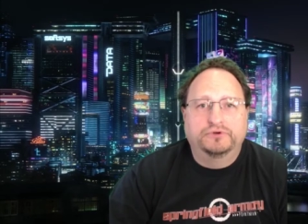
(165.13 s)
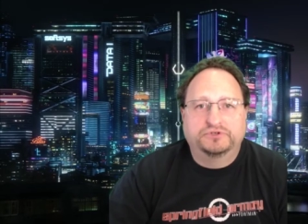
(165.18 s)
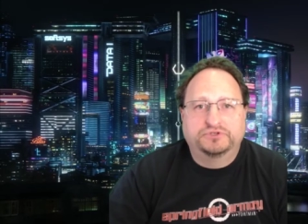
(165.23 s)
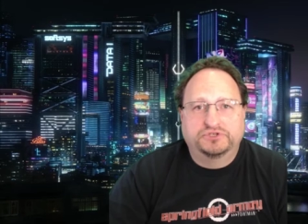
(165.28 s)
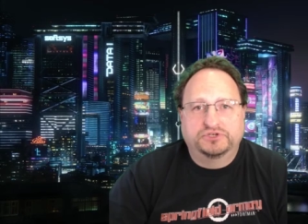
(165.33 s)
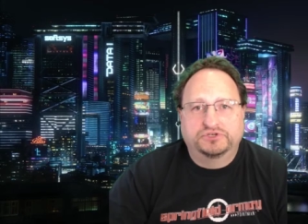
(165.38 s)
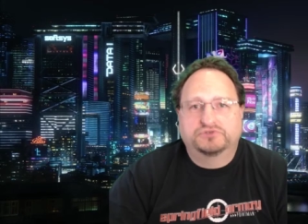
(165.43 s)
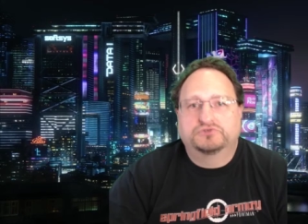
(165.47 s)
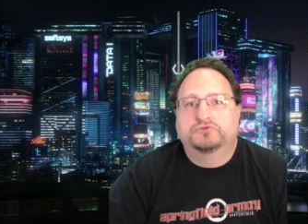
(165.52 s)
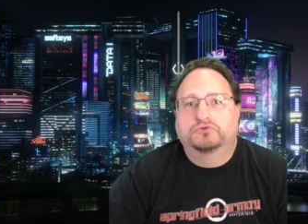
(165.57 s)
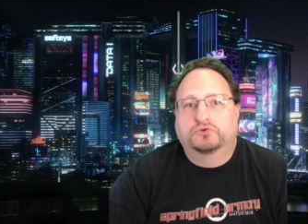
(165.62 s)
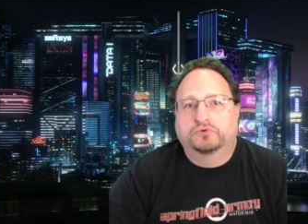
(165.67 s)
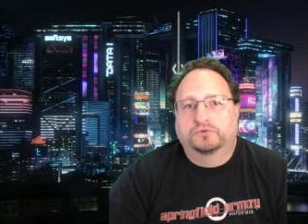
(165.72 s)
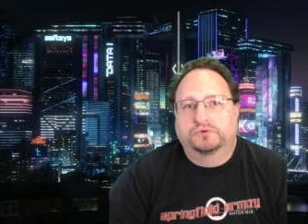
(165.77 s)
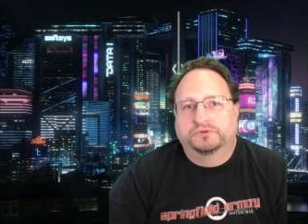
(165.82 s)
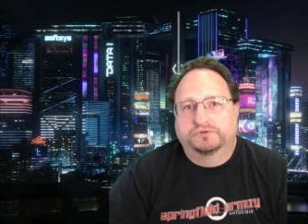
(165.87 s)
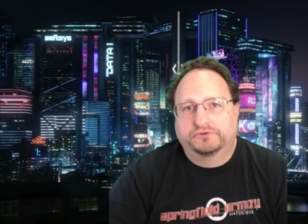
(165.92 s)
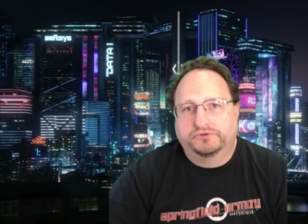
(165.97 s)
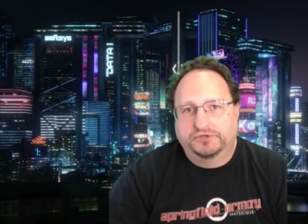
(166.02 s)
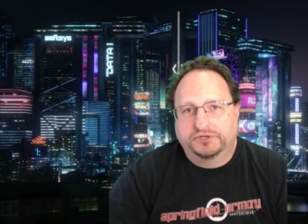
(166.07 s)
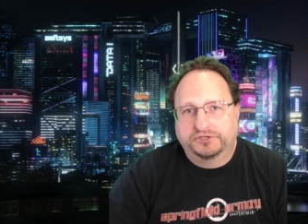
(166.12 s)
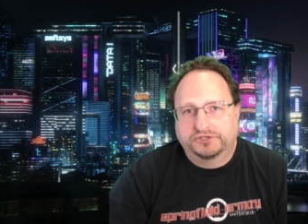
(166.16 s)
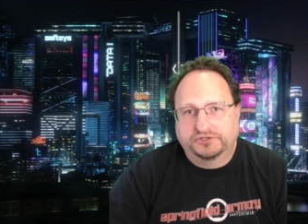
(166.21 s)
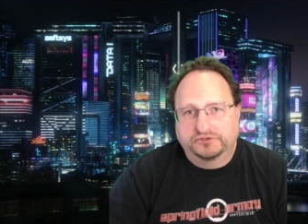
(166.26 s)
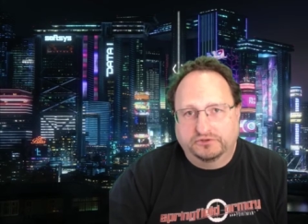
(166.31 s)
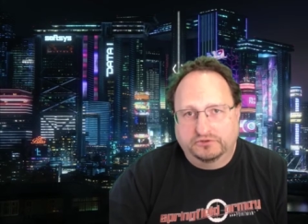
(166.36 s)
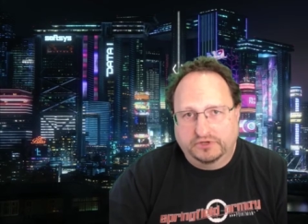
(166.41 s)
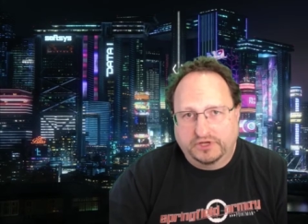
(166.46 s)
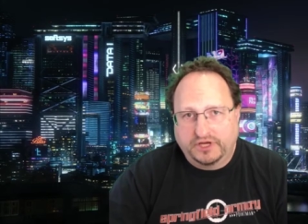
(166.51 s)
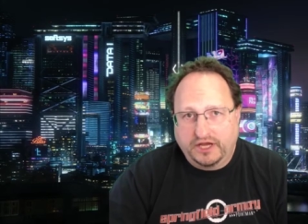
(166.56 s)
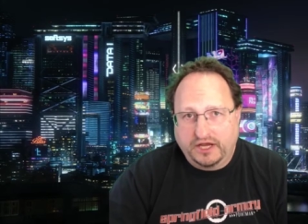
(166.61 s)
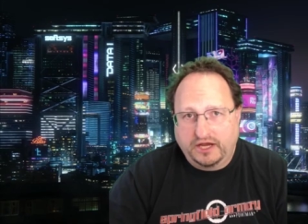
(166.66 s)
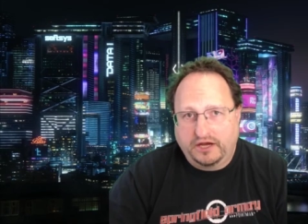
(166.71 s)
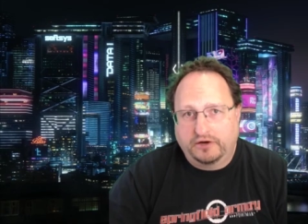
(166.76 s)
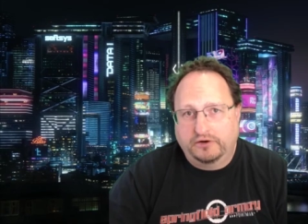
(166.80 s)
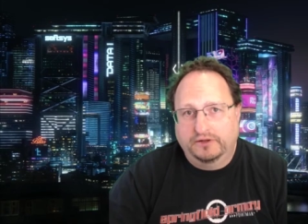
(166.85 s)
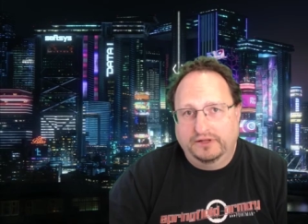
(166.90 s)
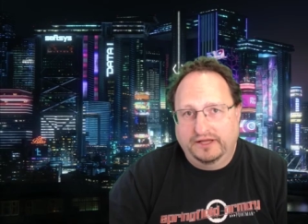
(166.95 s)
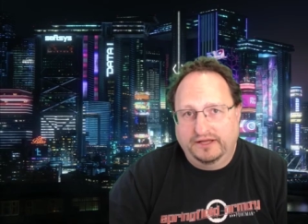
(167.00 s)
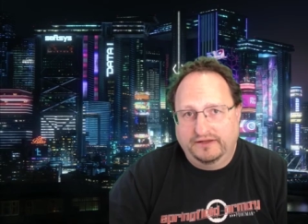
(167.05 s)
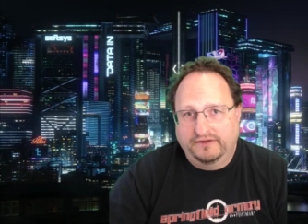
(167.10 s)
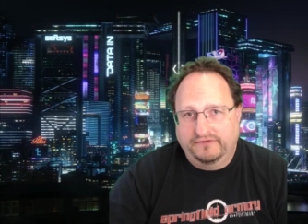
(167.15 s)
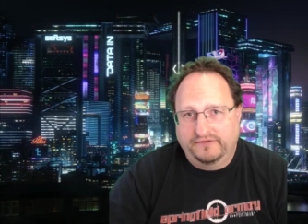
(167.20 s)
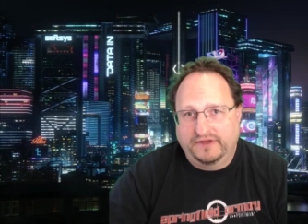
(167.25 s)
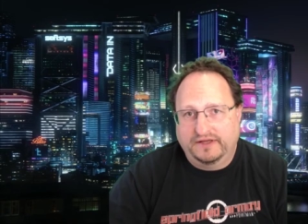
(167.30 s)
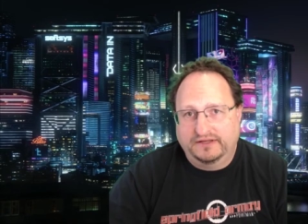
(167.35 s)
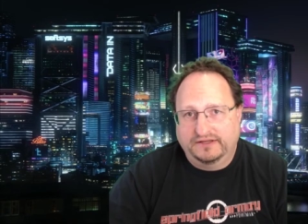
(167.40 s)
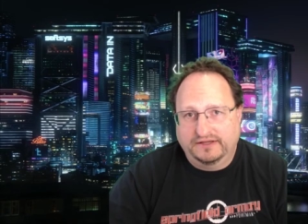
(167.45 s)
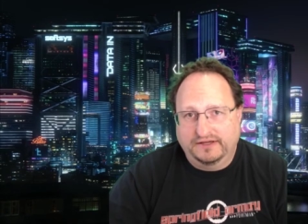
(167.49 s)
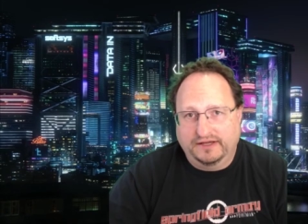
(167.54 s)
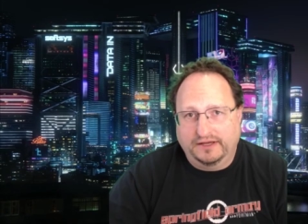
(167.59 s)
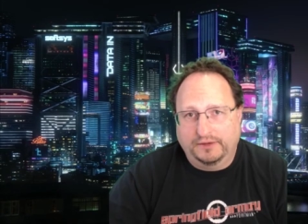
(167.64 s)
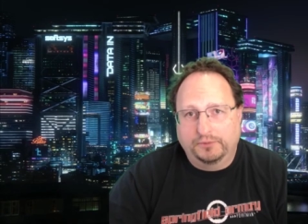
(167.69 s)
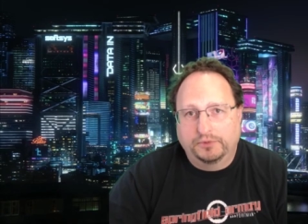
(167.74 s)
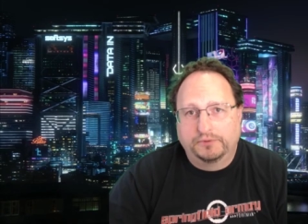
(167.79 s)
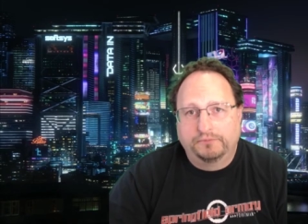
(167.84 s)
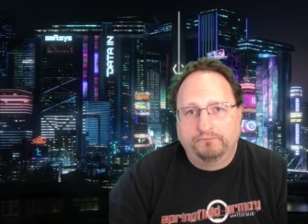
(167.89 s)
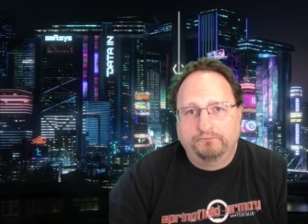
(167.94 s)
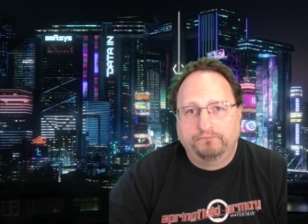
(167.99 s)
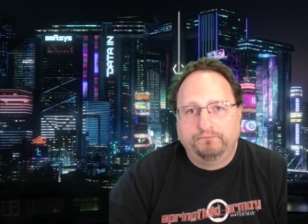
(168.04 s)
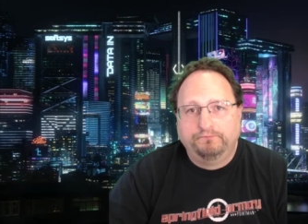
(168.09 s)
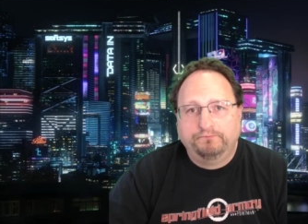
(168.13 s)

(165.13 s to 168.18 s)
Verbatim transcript: with just normal traditional care like of that type.